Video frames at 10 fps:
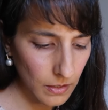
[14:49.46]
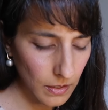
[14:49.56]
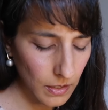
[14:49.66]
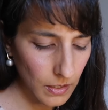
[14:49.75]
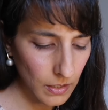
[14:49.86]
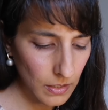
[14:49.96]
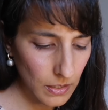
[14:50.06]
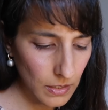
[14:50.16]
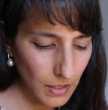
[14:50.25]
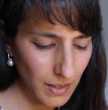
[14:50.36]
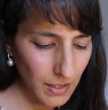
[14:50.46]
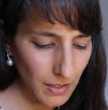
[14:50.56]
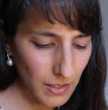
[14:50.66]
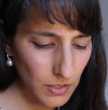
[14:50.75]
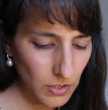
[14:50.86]
I think it, I
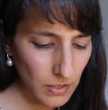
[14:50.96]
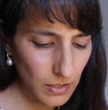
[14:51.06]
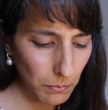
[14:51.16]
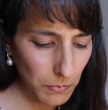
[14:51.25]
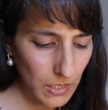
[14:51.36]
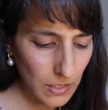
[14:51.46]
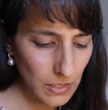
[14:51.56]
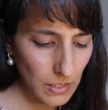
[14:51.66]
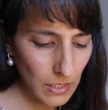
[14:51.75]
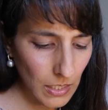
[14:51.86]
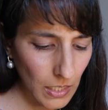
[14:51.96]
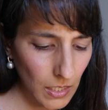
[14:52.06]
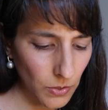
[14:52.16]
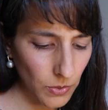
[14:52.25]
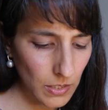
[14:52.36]
think this should say Mars in
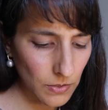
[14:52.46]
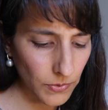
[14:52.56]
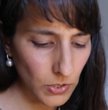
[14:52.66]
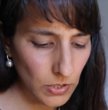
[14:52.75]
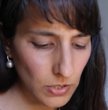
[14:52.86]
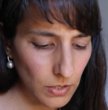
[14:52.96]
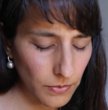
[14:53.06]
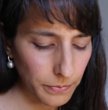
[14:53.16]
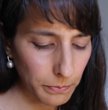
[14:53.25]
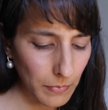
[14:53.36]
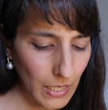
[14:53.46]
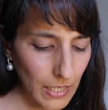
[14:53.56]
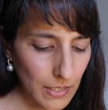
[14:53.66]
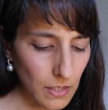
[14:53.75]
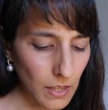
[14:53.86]
Aries, first of
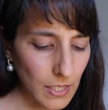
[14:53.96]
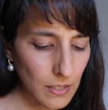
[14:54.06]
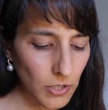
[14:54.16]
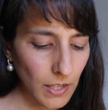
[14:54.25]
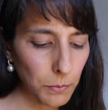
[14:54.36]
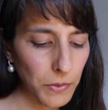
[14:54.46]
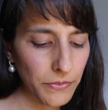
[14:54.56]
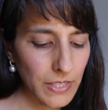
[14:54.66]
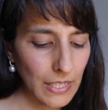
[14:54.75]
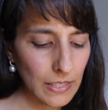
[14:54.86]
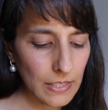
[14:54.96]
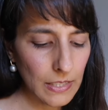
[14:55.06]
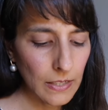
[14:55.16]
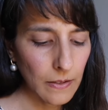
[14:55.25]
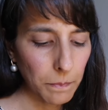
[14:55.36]
May. So these are a couple of dates
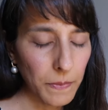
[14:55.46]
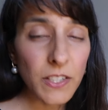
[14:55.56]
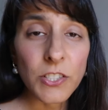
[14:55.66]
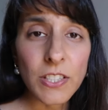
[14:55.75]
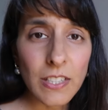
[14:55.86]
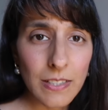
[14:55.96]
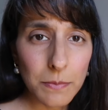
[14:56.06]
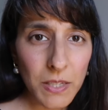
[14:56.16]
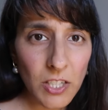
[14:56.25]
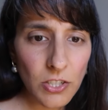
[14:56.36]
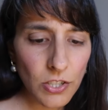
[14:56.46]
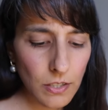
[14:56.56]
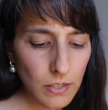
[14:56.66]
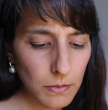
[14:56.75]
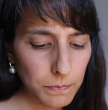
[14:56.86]
that she's
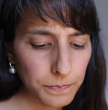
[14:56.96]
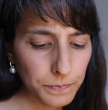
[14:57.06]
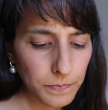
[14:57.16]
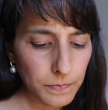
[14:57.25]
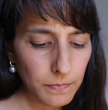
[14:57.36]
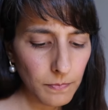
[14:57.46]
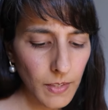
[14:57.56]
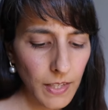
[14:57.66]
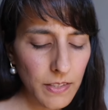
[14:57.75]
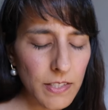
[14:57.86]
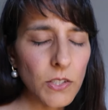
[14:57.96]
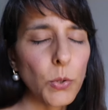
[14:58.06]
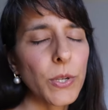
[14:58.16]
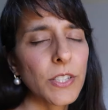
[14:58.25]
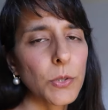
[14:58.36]
mentioned. And this is
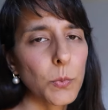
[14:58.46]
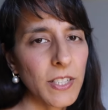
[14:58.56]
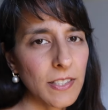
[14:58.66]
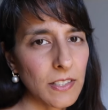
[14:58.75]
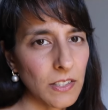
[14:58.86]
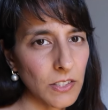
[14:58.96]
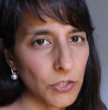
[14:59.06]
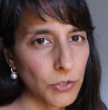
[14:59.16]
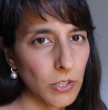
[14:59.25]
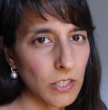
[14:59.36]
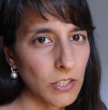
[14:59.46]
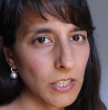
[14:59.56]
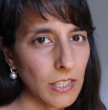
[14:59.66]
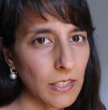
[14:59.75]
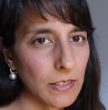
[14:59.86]
according to Western
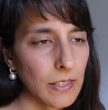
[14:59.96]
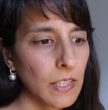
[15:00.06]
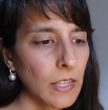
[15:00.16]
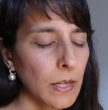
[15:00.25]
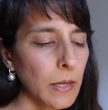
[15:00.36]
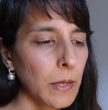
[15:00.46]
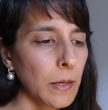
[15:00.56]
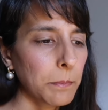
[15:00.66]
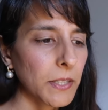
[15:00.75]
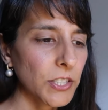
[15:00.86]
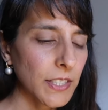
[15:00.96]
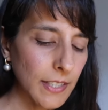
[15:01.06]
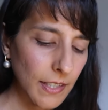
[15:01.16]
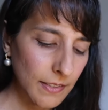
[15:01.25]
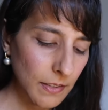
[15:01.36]
astrology. But she
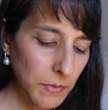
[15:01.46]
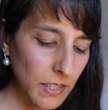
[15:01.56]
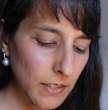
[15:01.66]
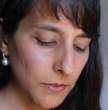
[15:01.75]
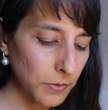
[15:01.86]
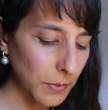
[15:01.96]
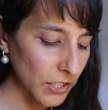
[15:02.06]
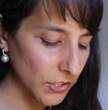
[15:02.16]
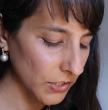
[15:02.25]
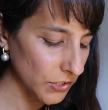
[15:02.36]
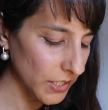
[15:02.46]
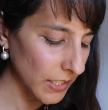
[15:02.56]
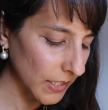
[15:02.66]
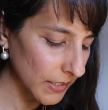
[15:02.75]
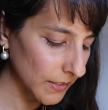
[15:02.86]
texted me this information and
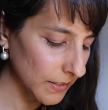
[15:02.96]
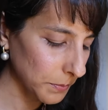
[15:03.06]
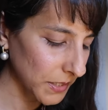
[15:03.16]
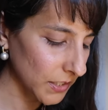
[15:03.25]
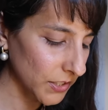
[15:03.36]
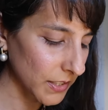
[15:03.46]
she asked me, she